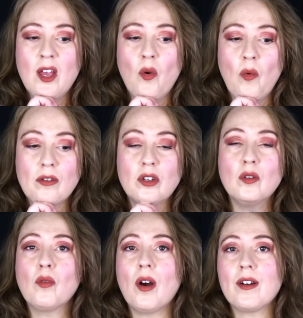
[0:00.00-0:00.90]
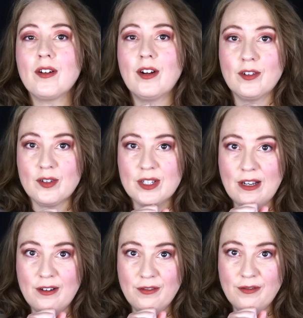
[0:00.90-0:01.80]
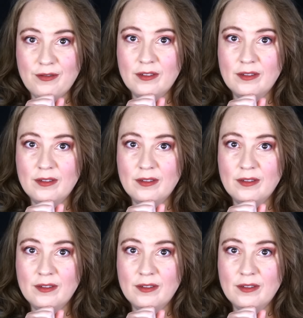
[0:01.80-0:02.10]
Well, you brought it on yourself,